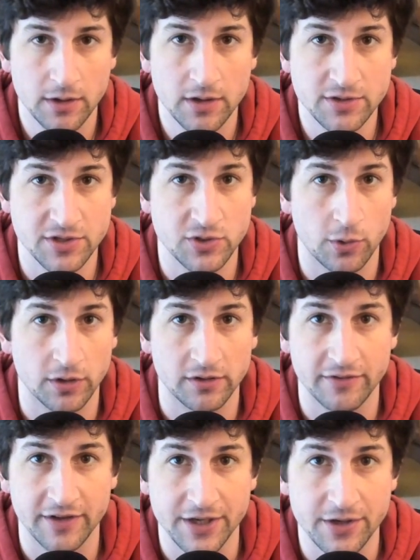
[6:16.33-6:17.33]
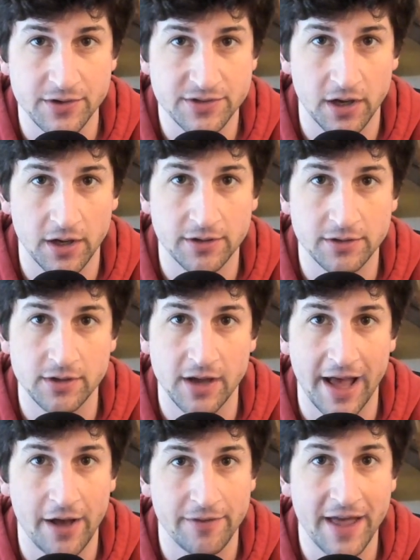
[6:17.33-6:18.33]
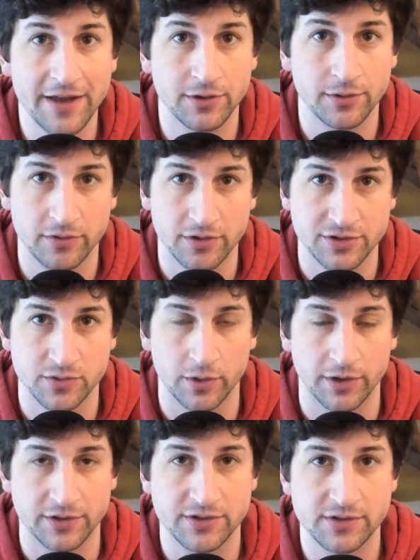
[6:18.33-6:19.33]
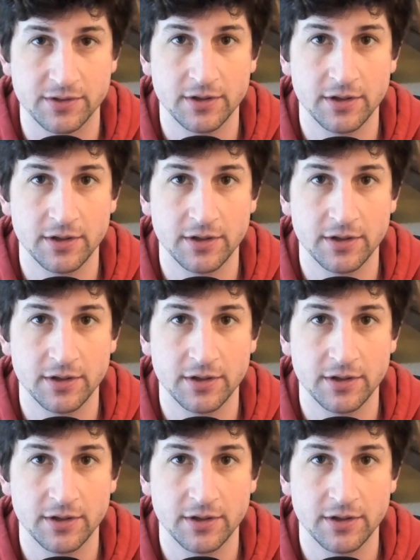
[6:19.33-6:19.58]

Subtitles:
tutorial videos on how that new version works.